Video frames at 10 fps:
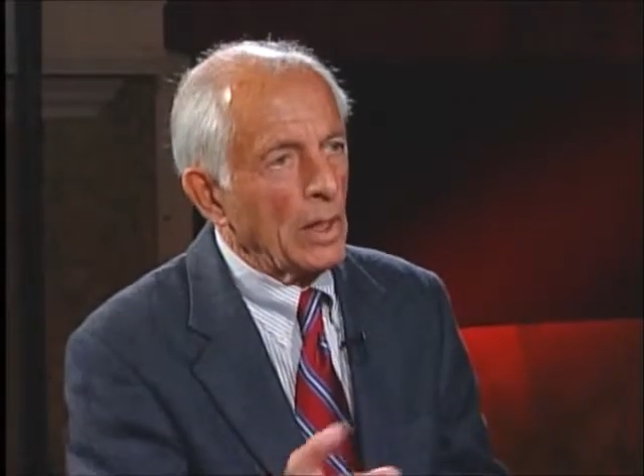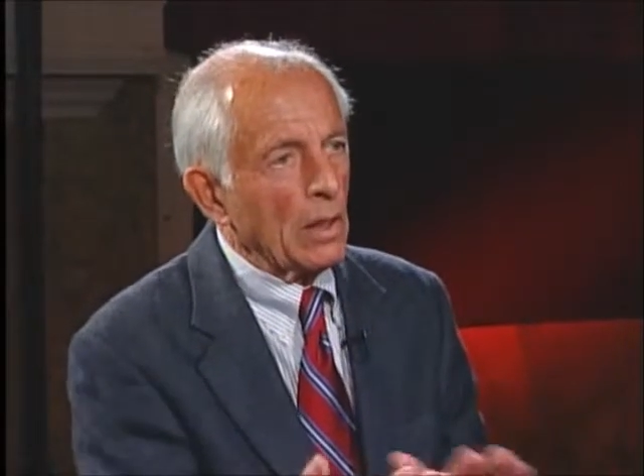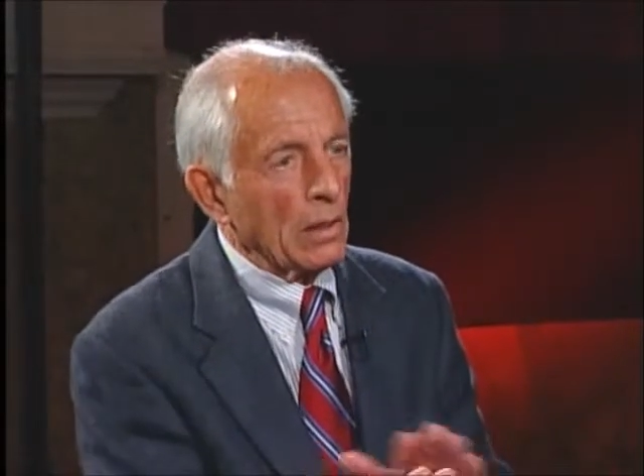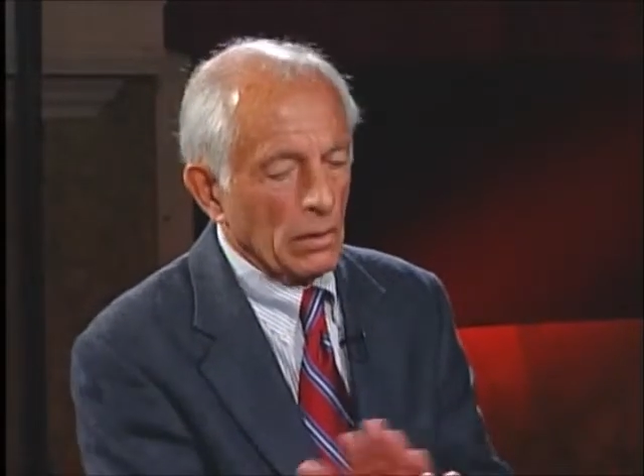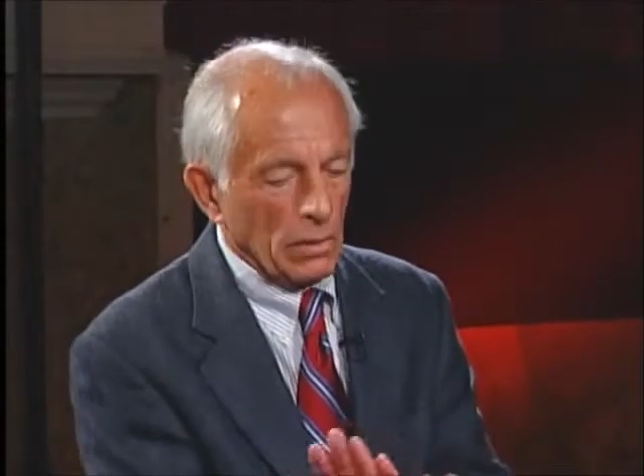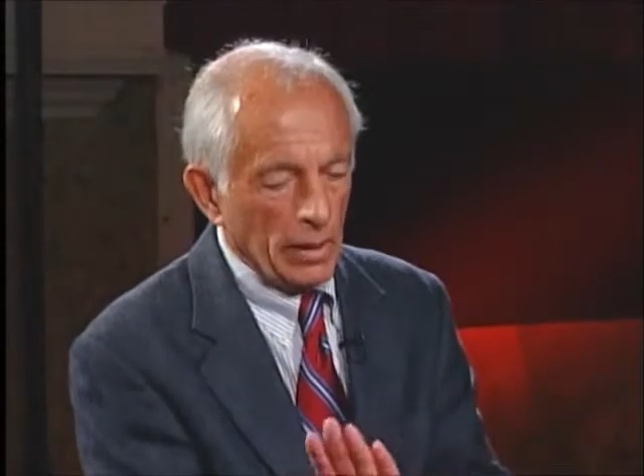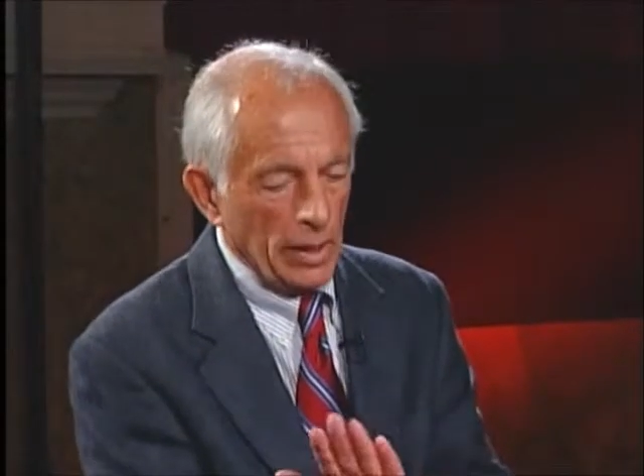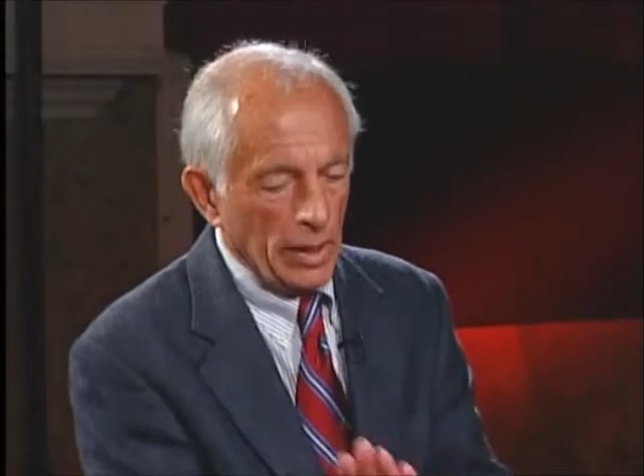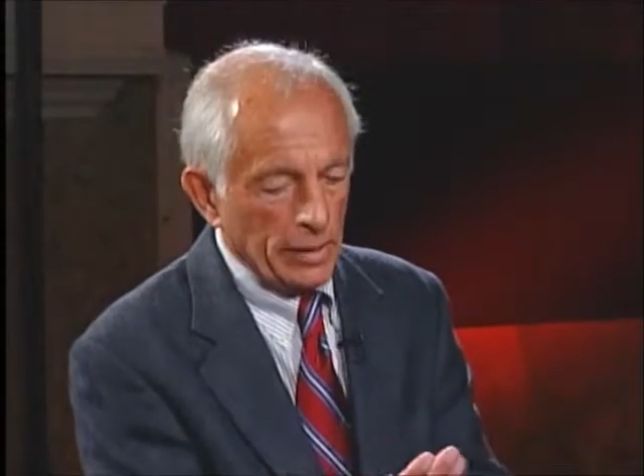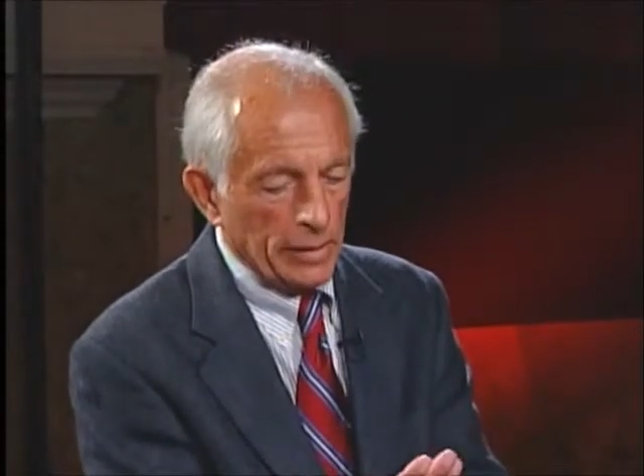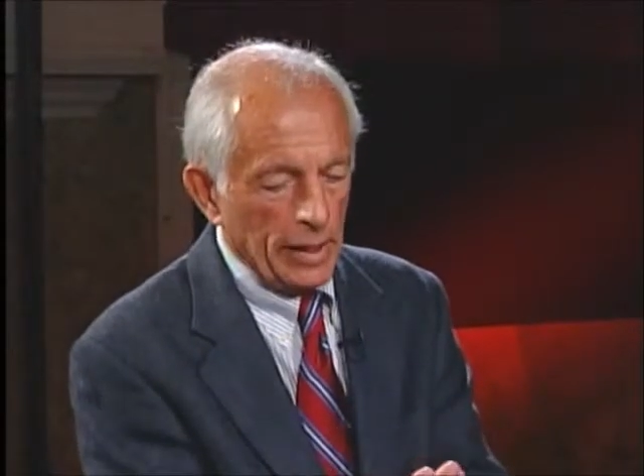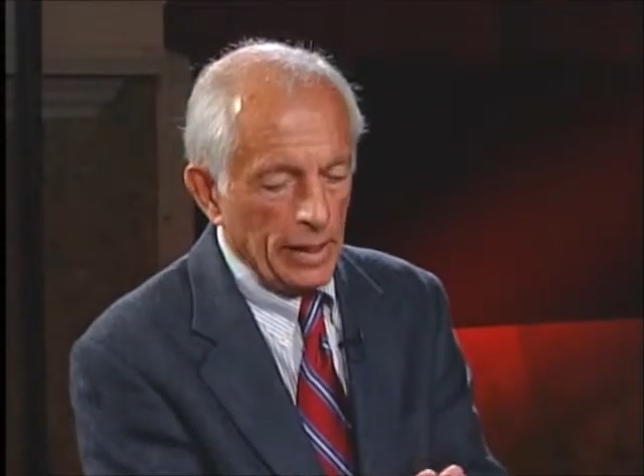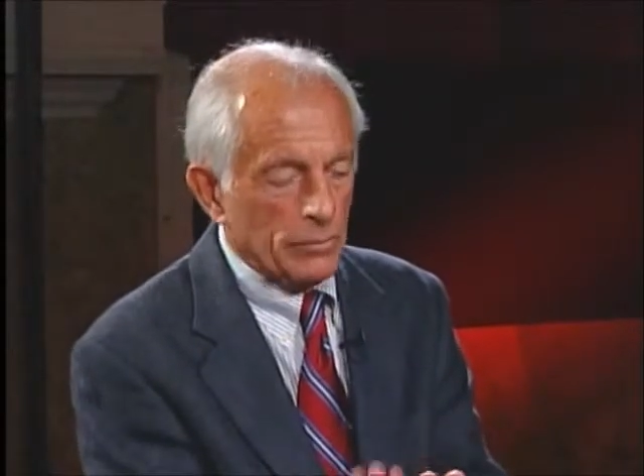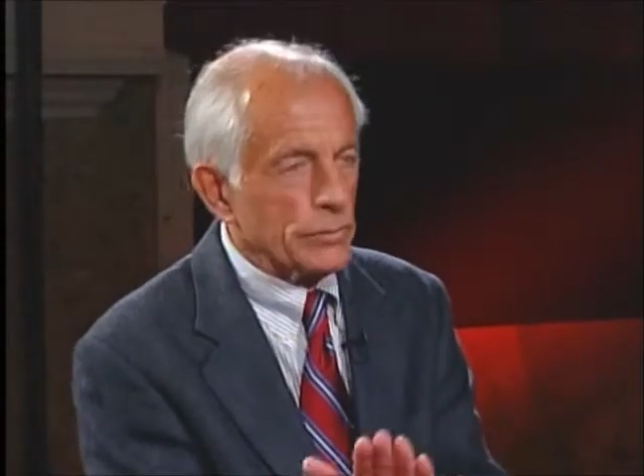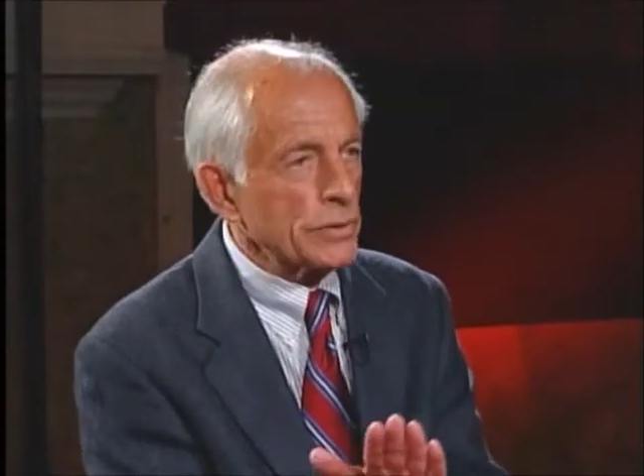Uh,
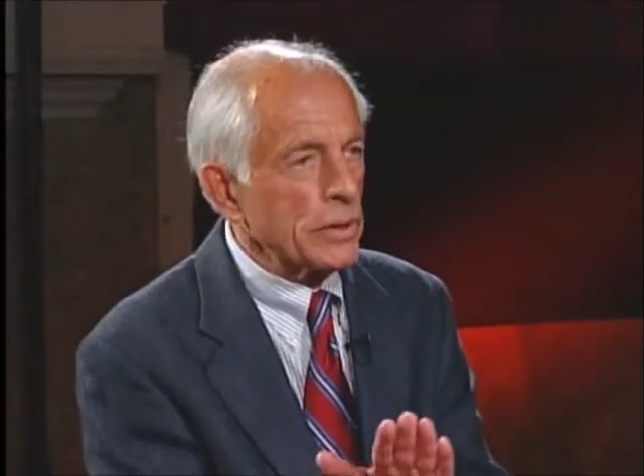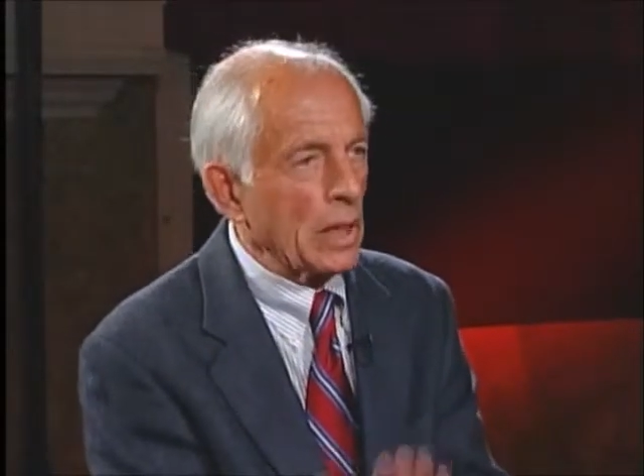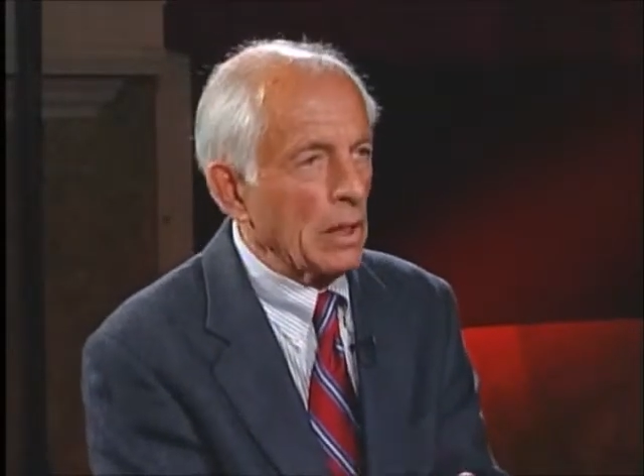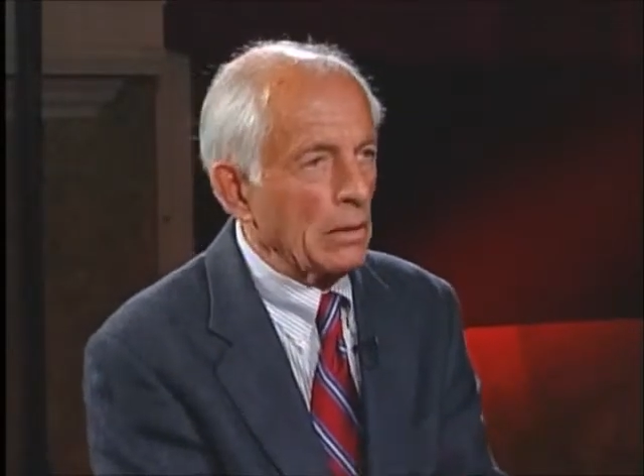games uh,